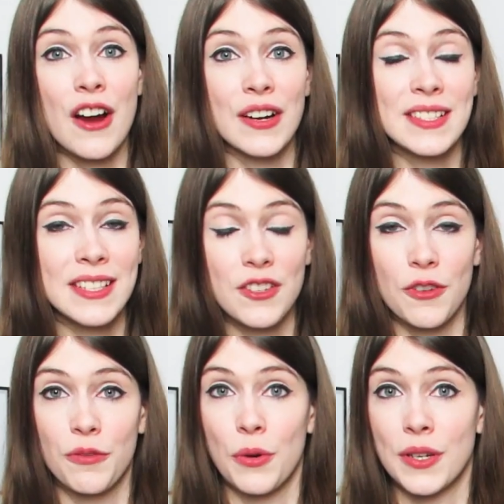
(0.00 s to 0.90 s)
are a set
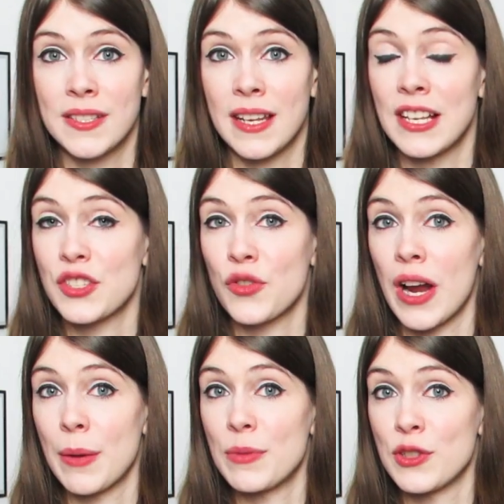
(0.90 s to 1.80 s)
of words that
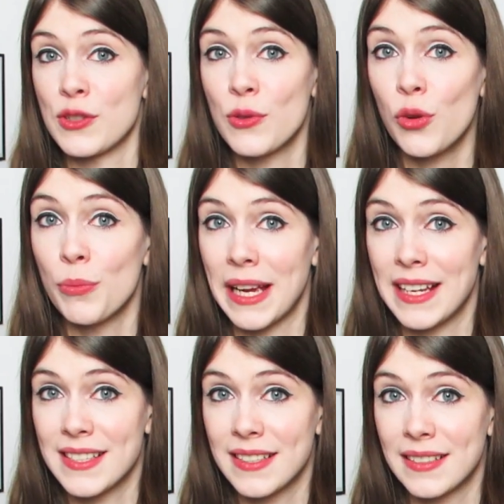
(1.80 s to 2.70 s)
describe a
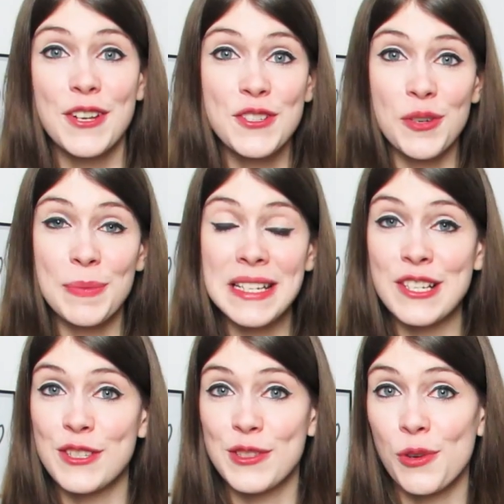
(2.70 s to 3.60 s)
soulmate. In
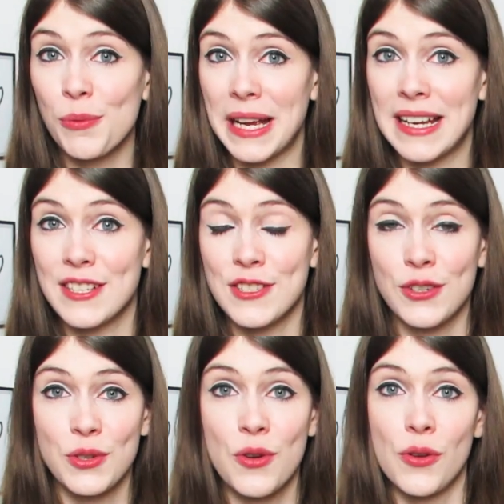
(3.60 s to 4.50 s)
German, a soulmate is
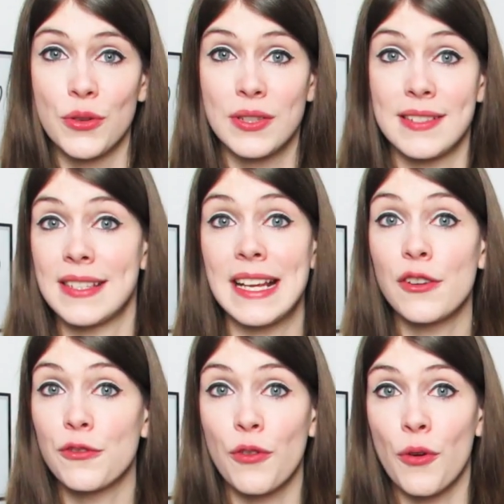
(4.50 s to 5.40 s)
not called
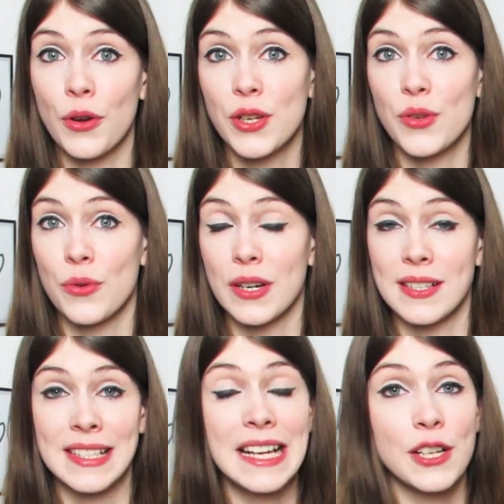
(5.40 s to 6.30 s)
Seelenfreund or
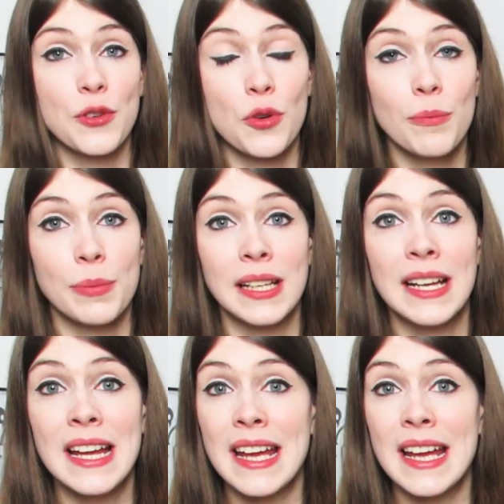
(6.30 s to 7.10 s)
Seelenkumpel.